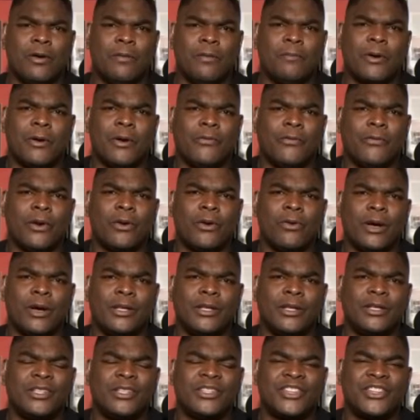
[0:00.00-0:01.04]
Both are
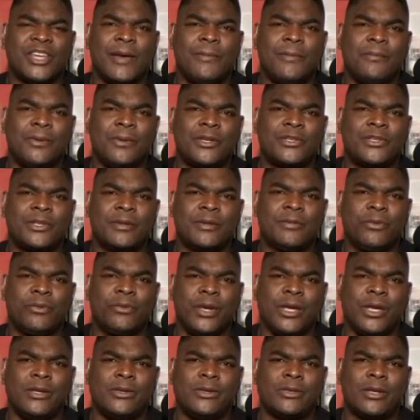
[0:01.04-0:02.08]
going into championship
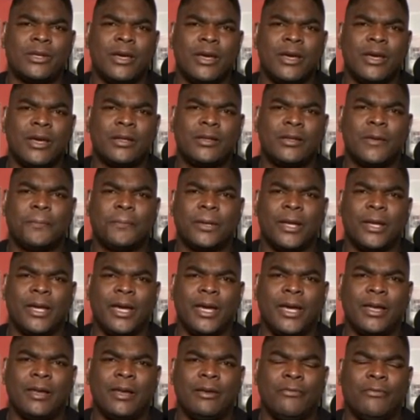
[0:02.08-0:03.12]
weeks to
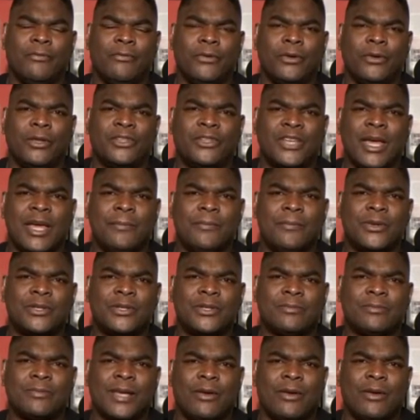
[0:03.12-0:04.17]
play in for the
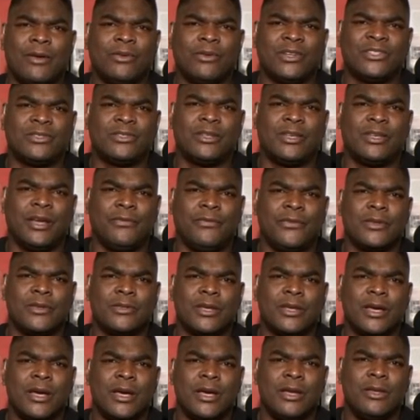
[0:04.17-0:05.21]
championship title. What's the
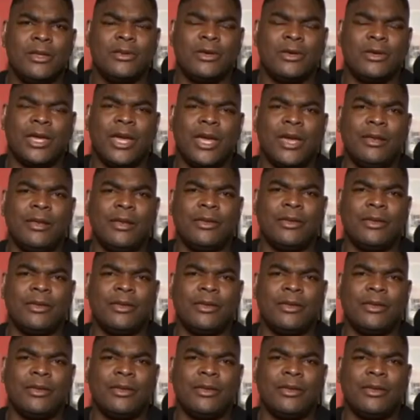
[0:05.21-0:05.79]
difference? You can't.